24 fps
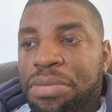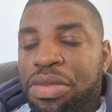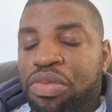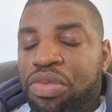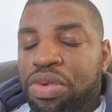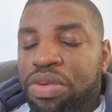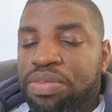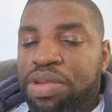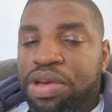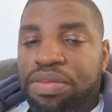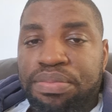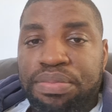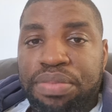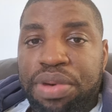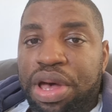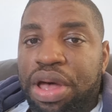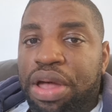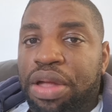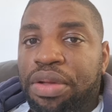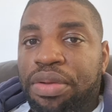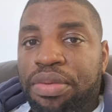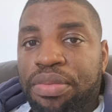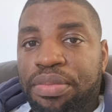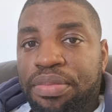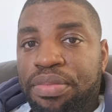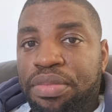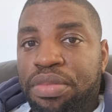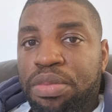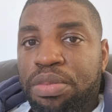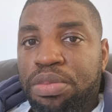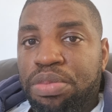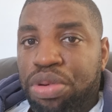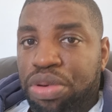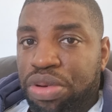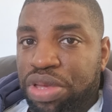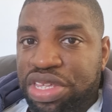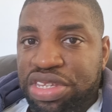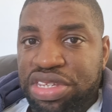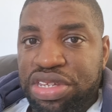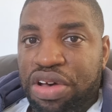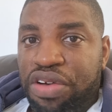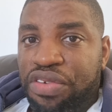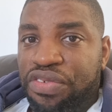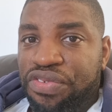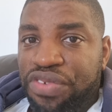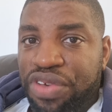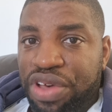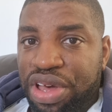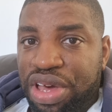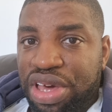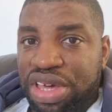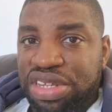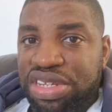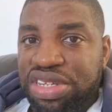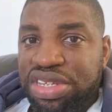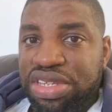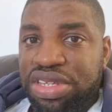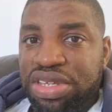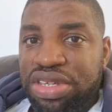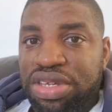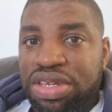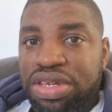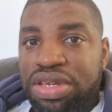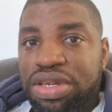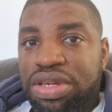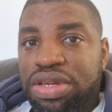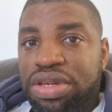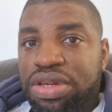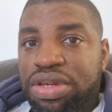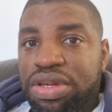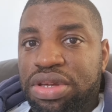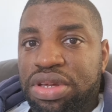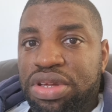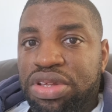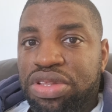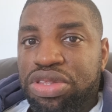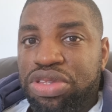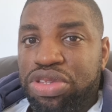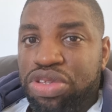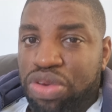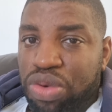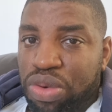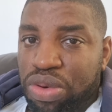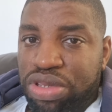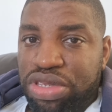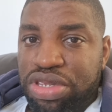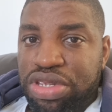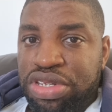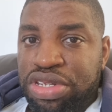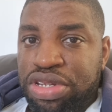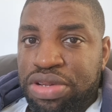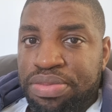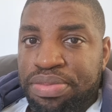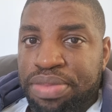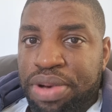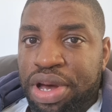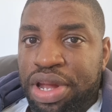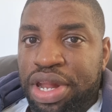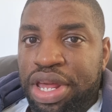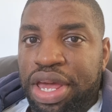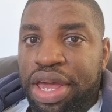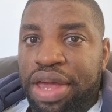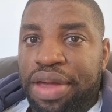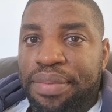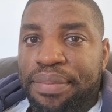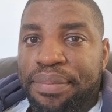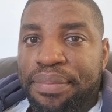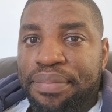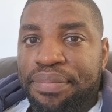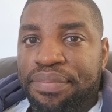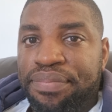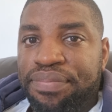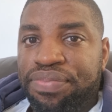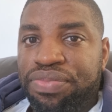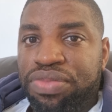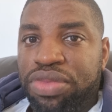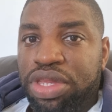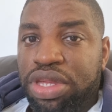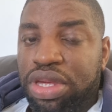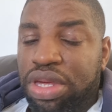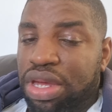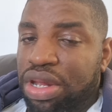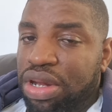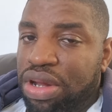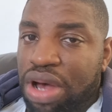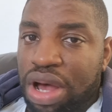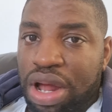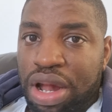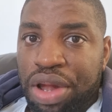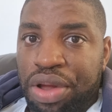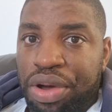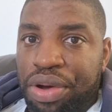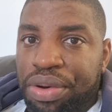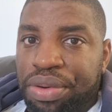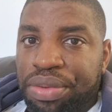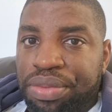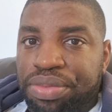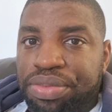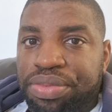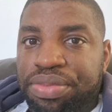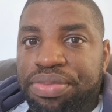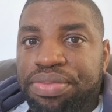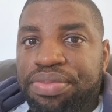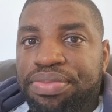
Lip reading: Remember, put yourself first. Talk to somebody. You're not alone.